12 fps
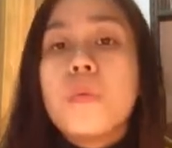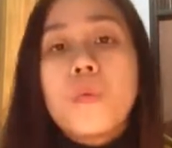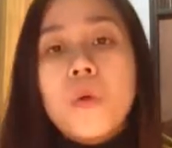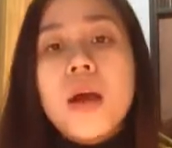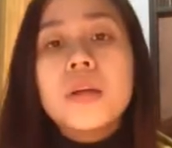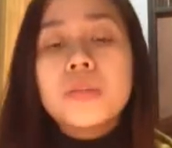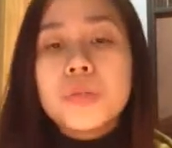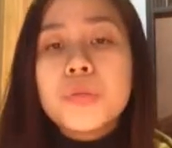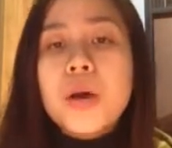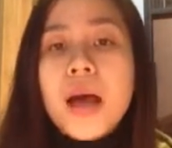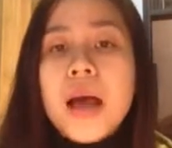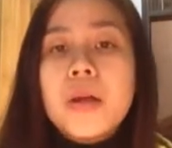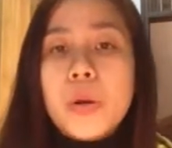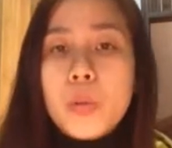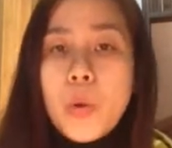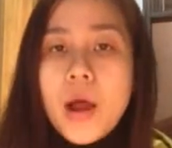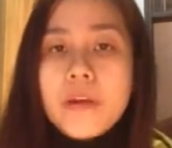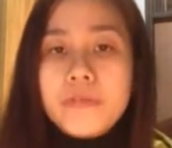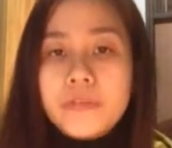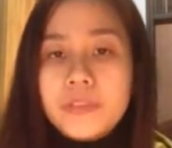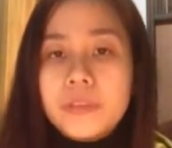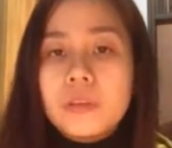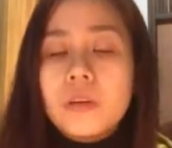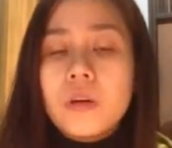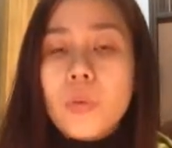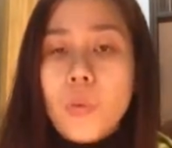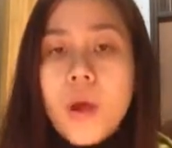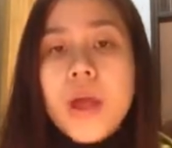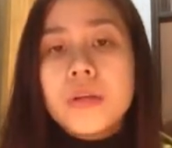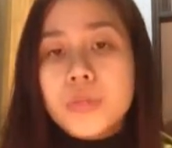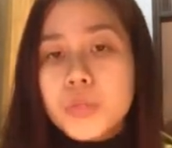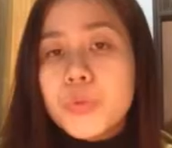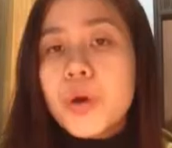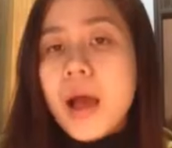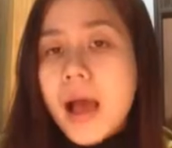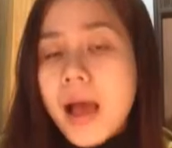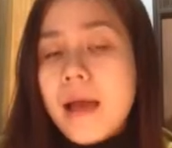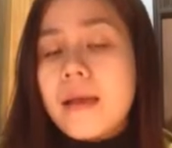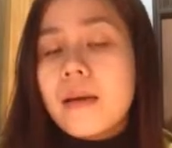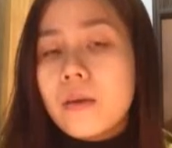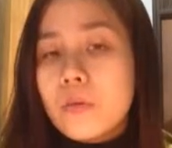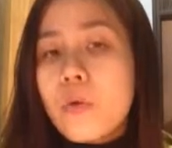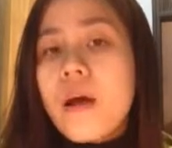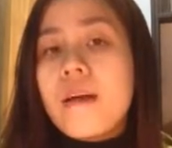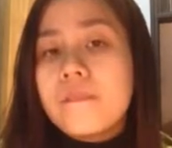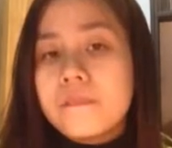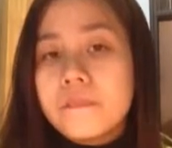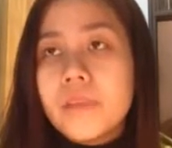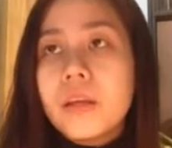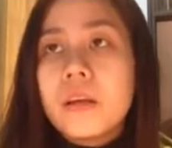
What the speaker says: where do I arrive? Where do I arrive?